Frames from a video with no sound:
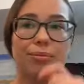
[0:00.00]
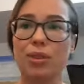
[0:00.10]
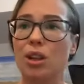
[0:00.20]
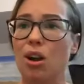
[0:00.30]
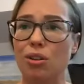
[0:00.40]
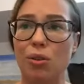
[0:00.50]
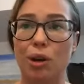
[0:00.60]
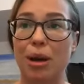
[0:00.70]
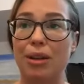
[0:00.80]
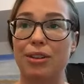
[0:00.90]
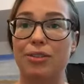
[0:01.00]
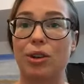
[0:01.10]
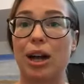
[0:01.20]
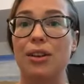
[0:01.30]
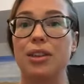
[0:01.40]
on core and pelvic
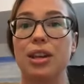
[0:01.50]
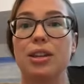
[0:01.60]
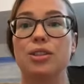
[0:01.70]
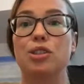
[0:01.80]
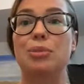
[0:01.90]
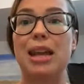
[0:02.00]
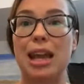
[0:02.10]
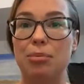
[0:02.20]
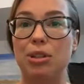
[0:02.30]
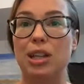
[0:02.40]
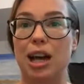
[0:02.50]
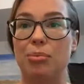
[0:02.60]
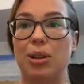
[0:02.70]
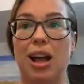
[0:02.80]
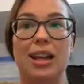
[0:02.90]
floor health to be able to
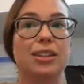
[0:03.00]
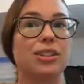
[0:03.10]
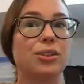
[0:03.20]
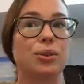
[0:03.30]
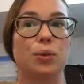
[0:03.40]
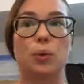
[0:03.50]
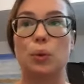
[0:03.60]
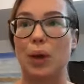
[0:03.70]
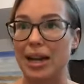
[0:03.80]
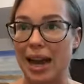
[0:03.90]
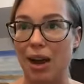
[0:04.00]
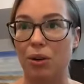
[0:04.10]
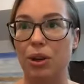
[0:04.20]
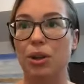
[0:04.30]
help clients right now